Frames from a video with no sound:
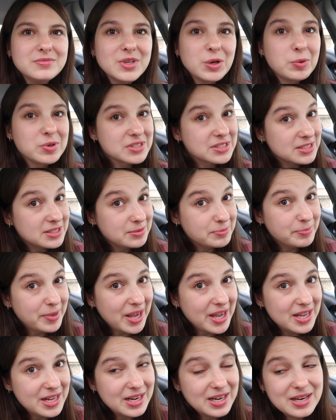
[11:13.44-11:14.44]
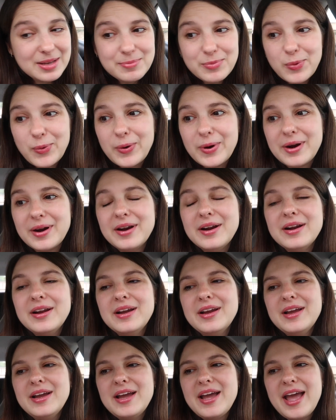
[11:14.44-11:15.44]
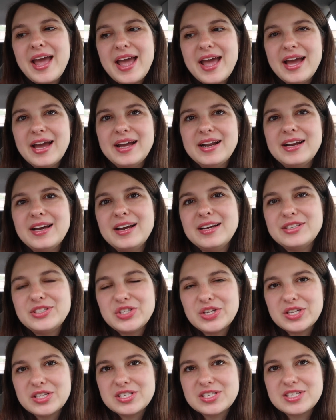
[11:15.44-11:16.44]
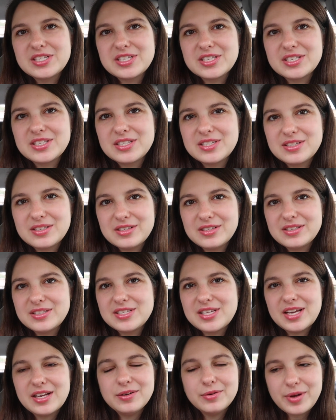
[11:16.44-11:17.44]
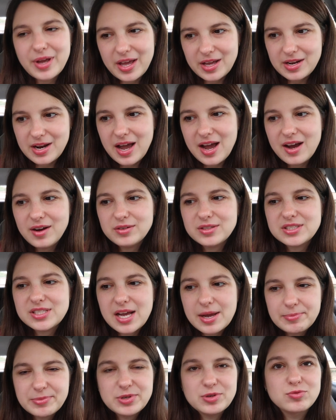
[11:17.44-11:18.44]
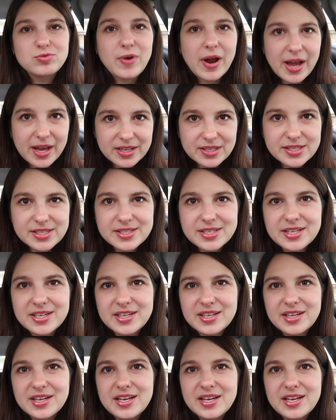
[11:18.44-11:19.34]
wasn't in pain anymore. And I just said, okay, now it's time to rest.